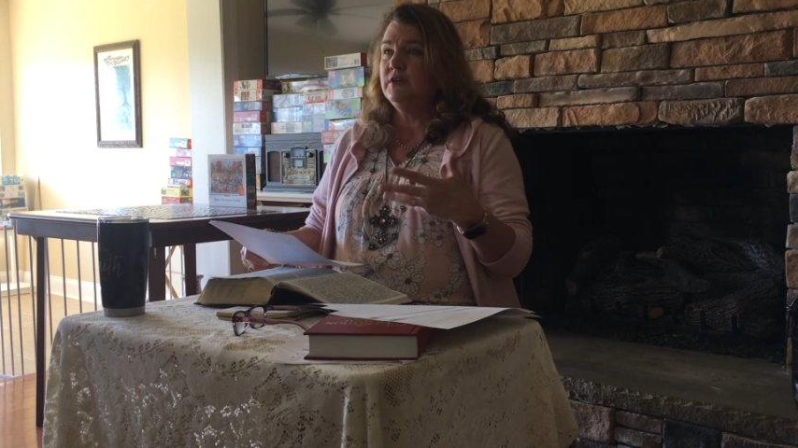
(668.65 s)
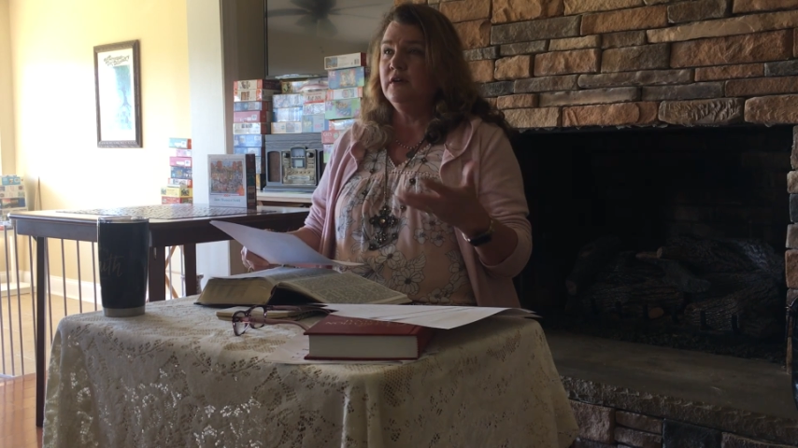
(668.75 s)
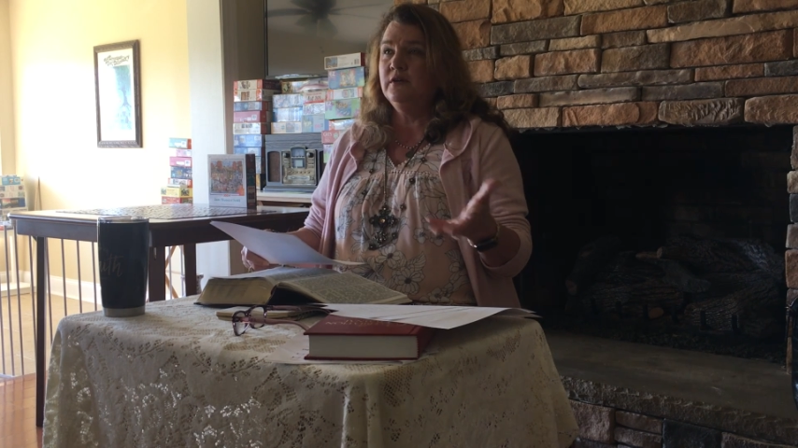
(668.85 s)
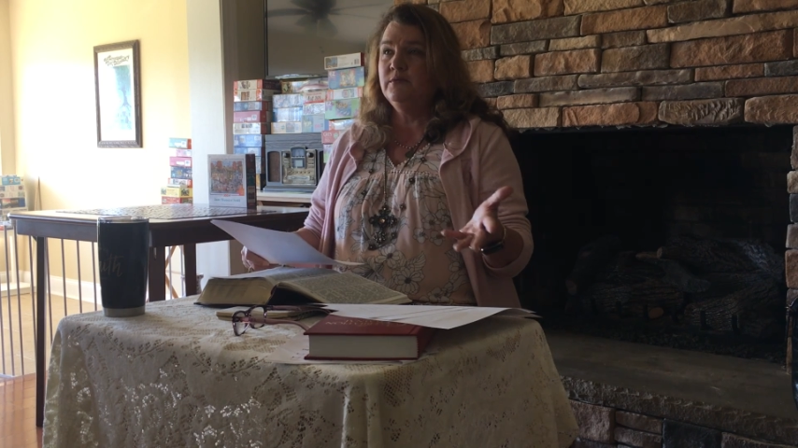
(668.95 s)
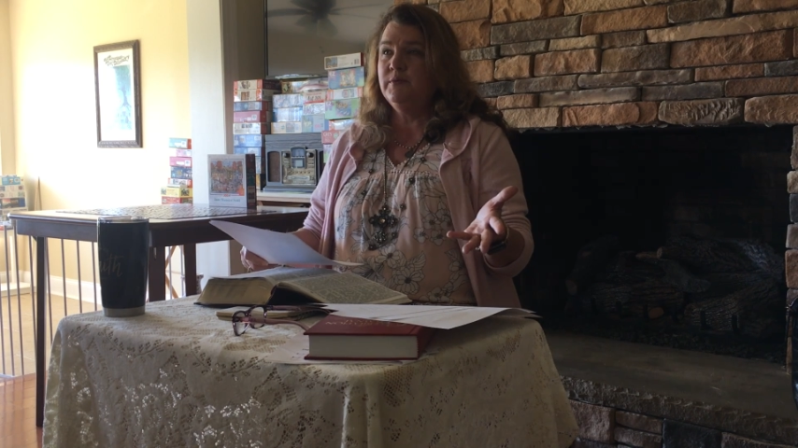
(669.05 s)

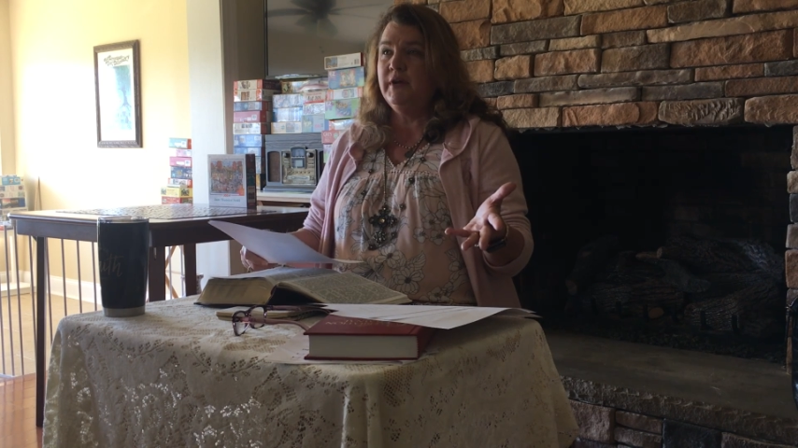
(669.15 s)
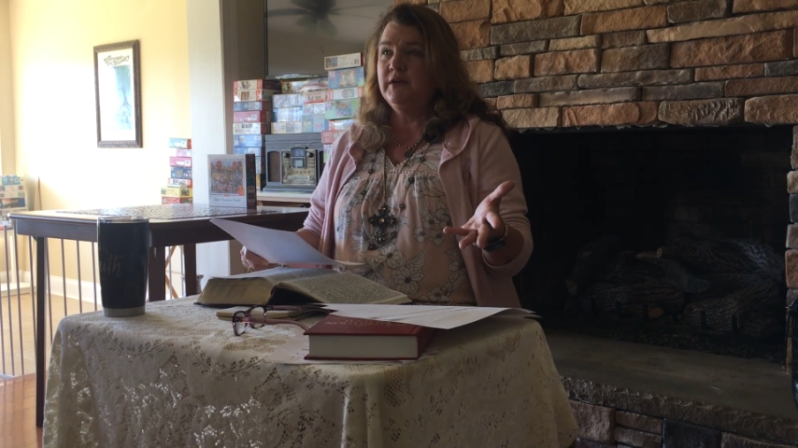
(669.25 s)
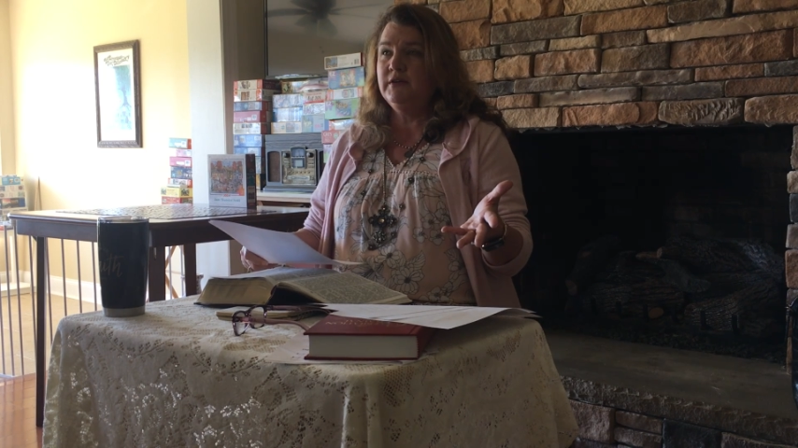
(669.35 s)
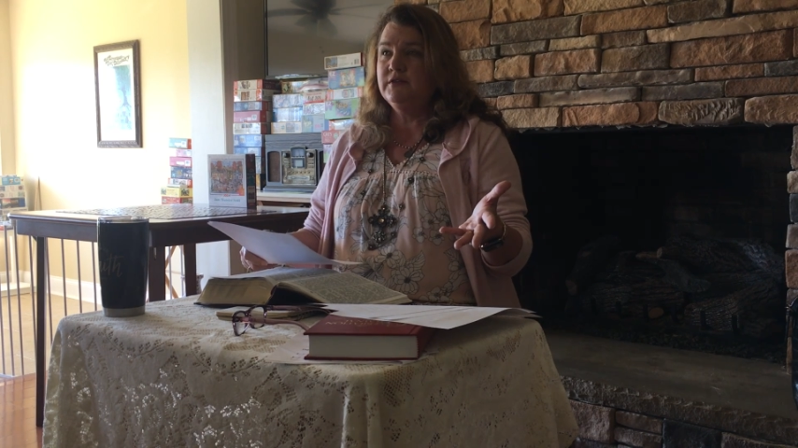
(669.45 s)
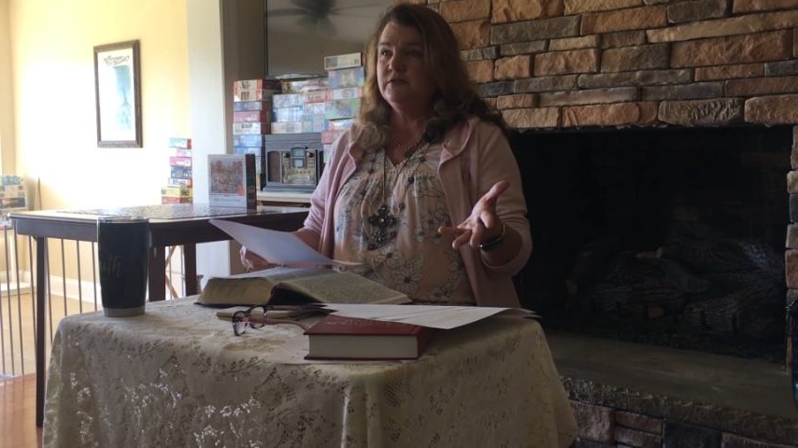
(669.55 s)
telling them
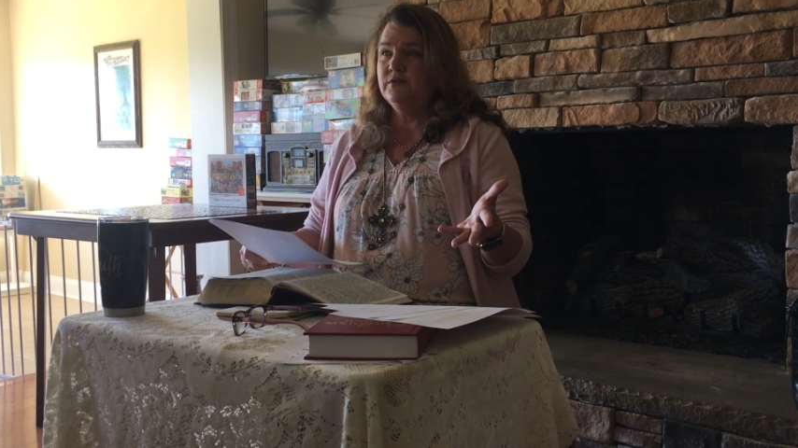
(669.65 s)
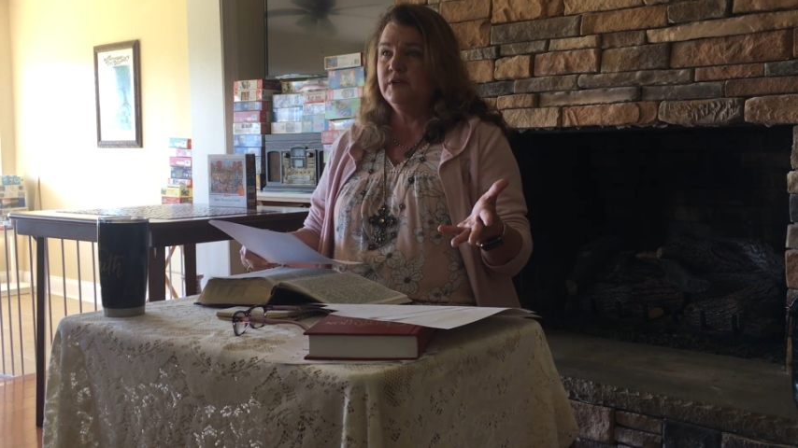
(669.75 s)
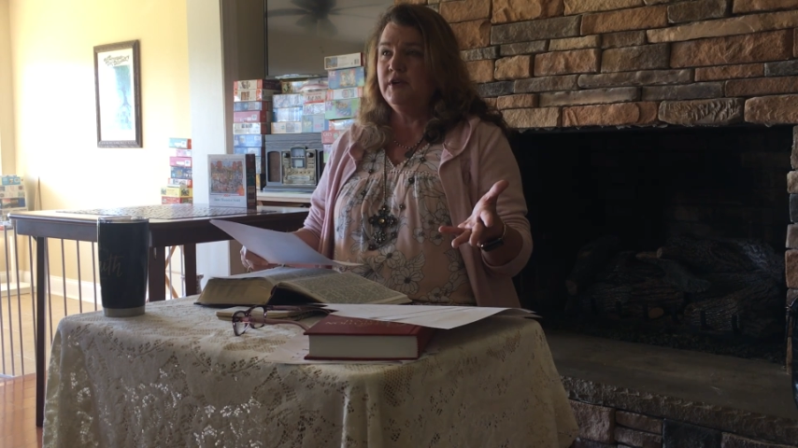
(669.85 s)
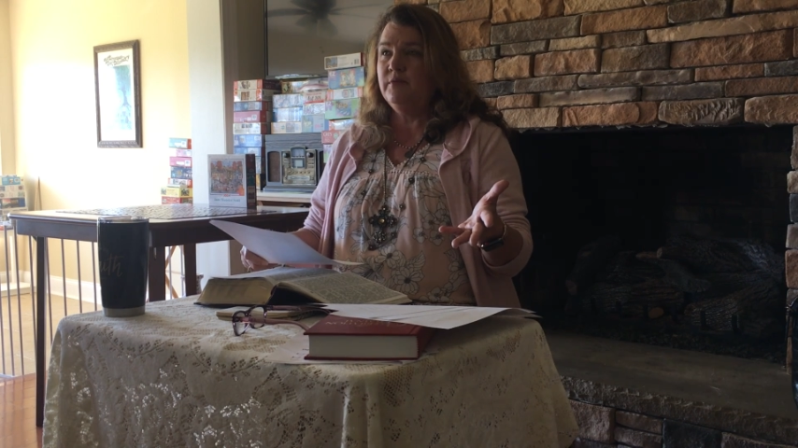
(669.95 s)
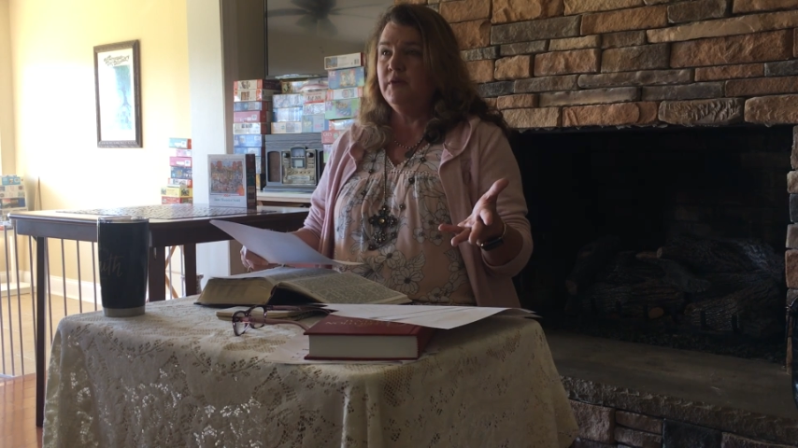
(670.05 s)
about his
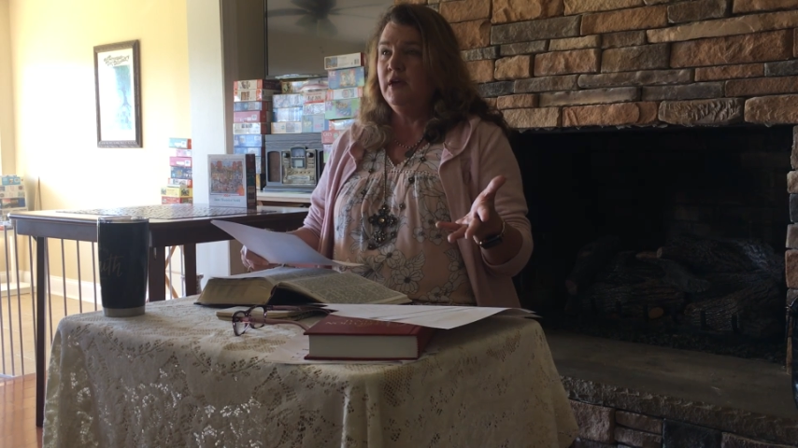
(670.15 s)
dream.